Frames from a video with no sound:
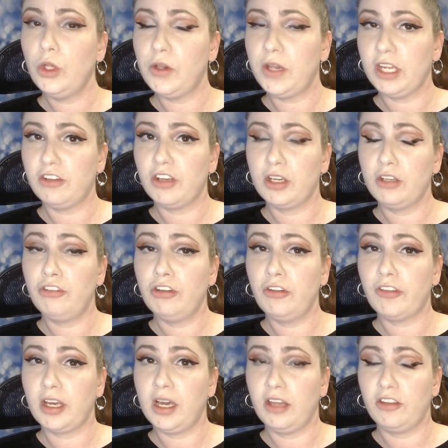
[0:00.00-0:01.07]
get to
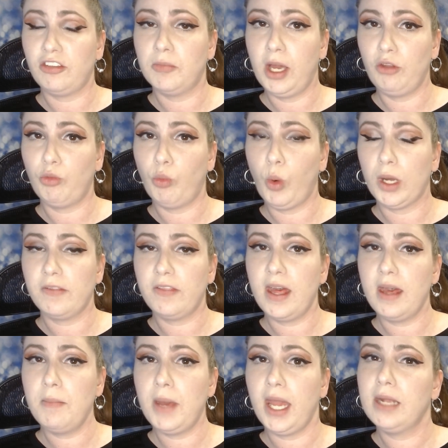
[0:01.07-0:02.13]
choose and customize one of
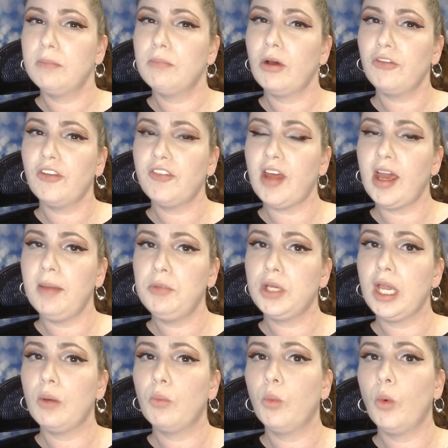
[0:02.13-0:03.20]
them. And most of the time you
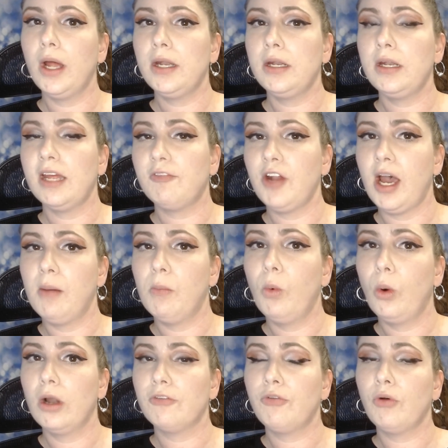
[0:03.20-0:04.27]
get one, if not
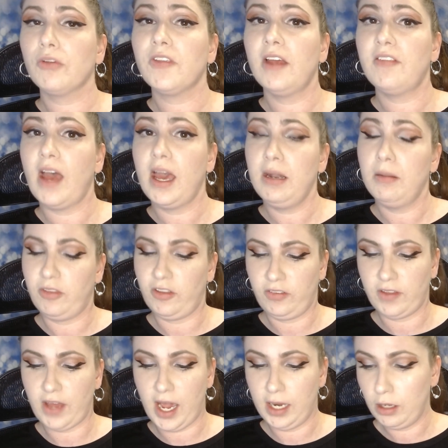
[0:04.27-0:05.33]
more, full-size items
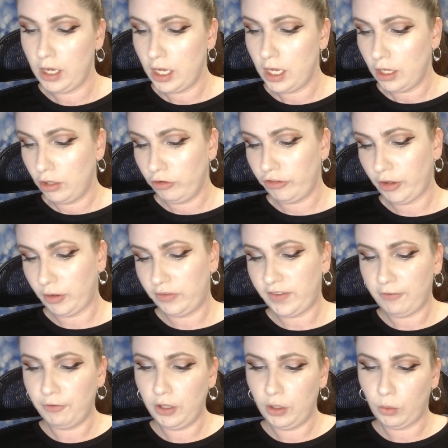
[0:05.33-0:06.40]
inside. So it's
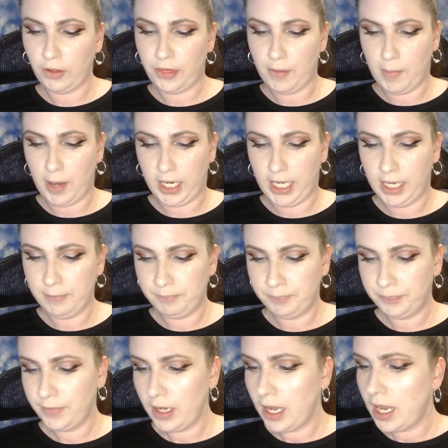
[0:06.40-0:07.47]
definitely worth the money.
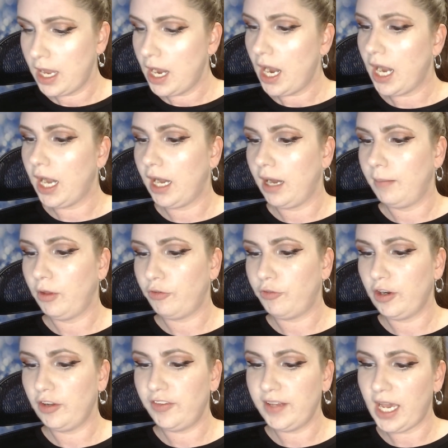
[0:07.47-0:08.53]
Um, the
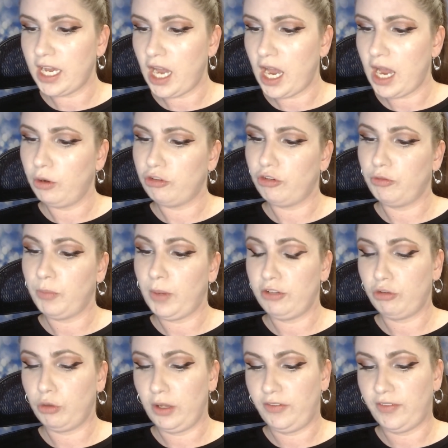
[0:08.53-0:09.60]
first thing I got, which was my
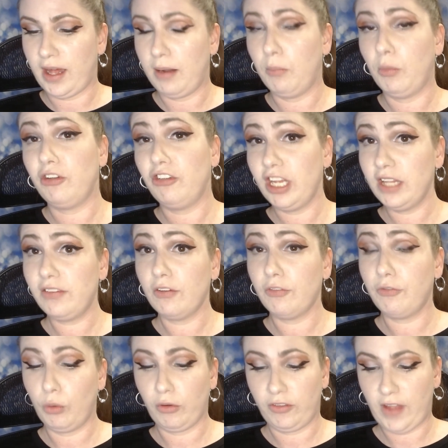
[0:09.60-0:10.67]
choice item, which is a
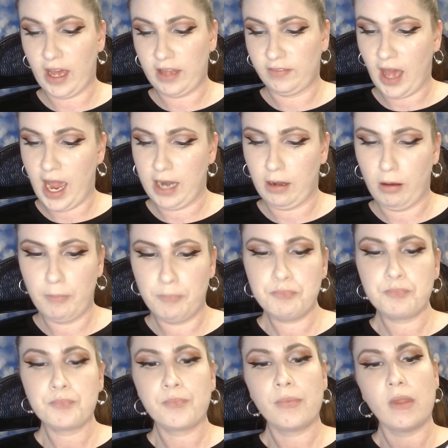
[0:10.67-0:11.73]
full-size item,
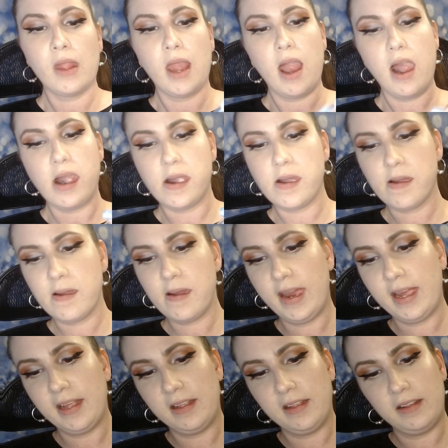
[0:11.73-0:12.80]

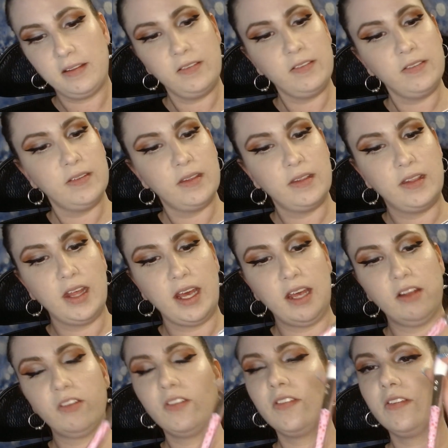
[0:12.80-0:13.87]
is
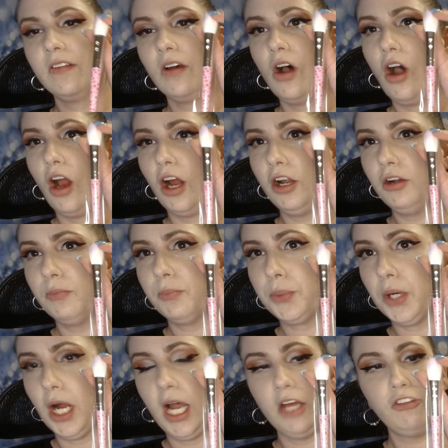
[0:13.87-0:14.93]
this heart
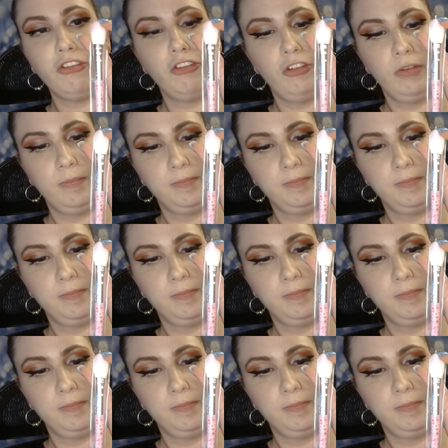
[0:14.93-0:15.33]
brush.